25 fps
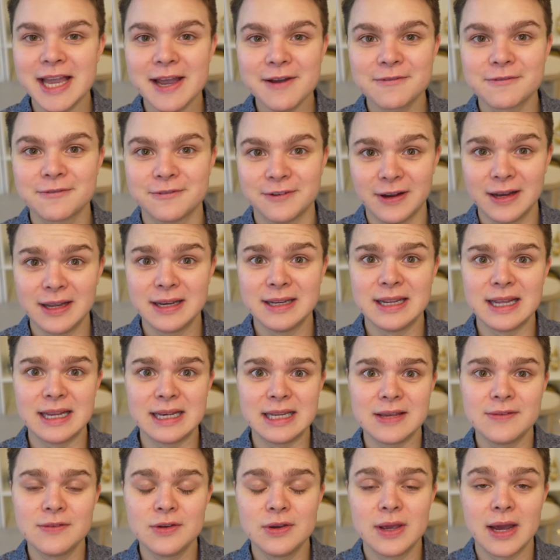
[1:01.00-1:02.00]
have fun and
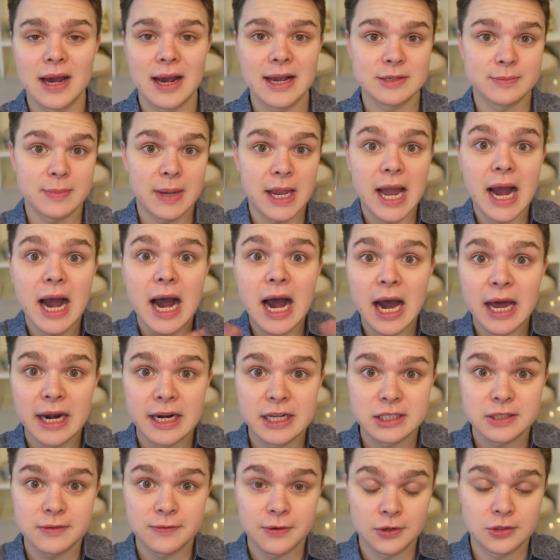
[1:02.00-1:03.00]
give you guys my
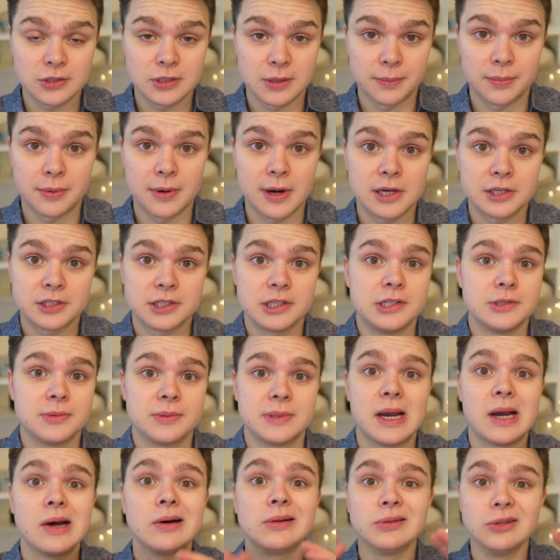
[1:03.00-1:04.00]
honest first impressions
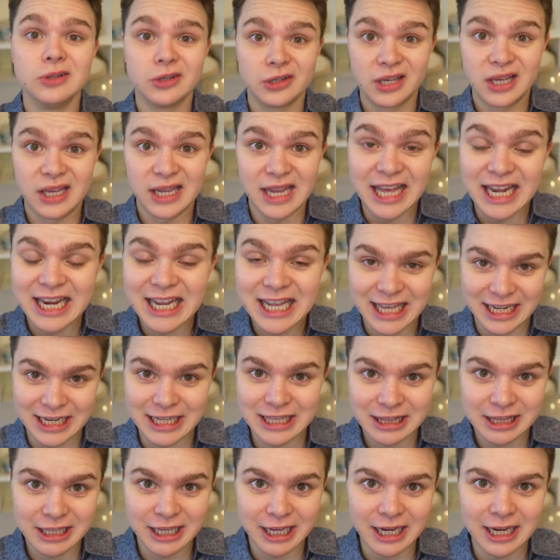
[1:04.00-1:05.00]
without looking at
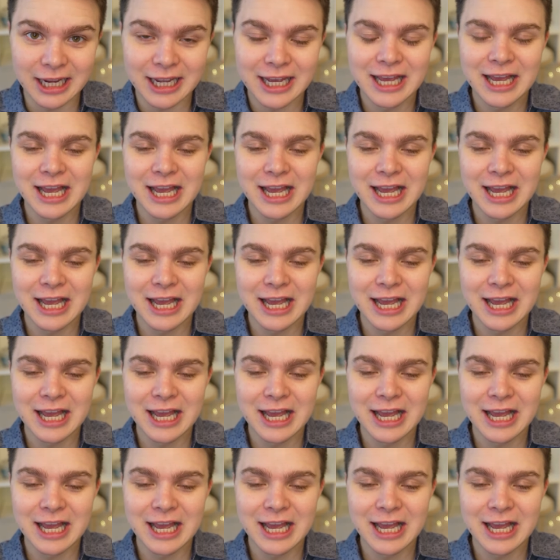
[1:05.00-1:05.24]
anything.